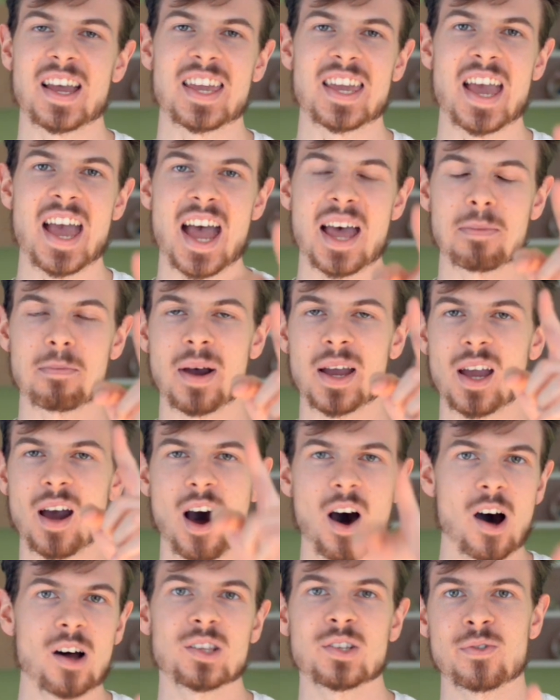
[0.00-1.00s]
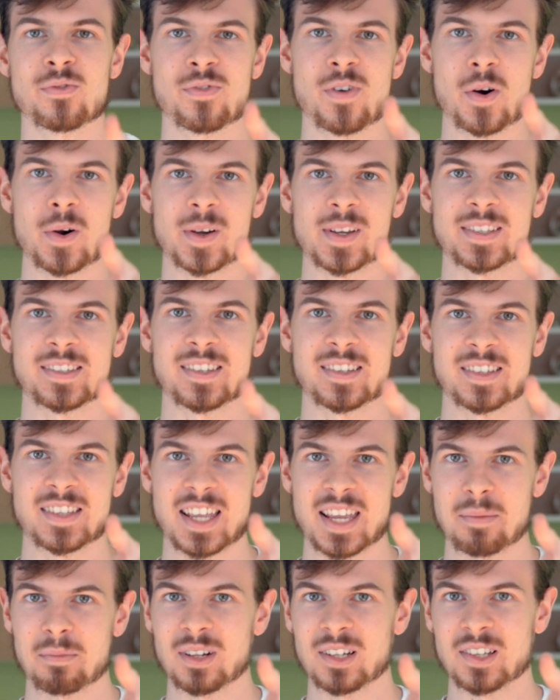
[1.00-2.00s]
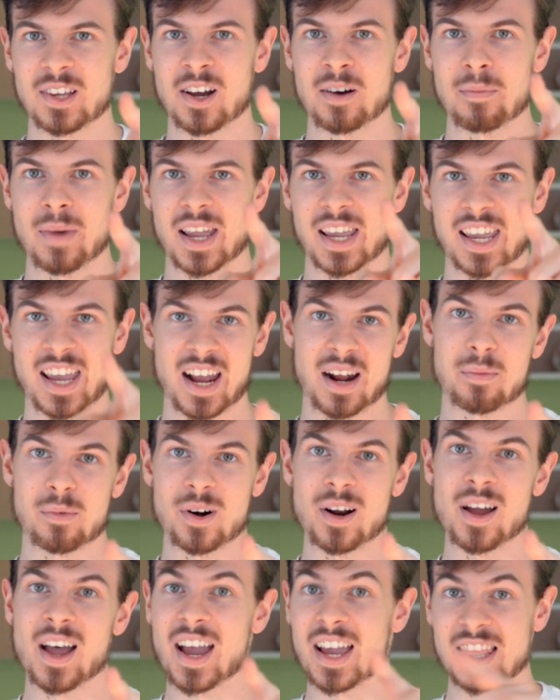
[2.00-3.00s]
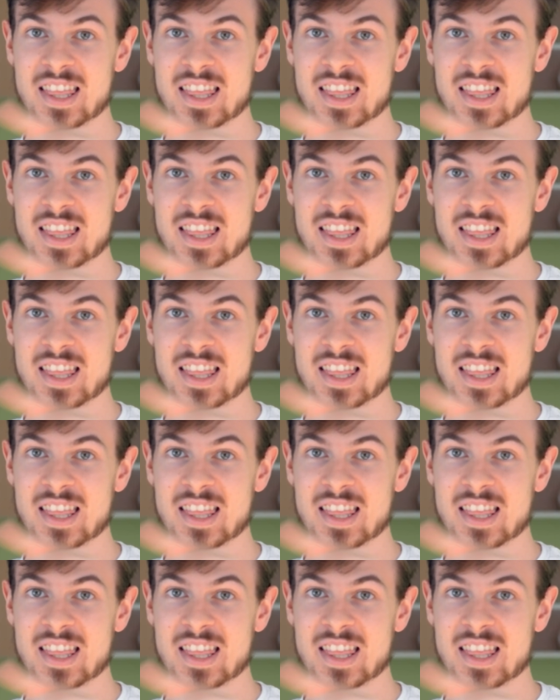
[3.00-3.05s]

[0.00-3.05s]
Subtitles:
I had my autofocus enabled on my camera.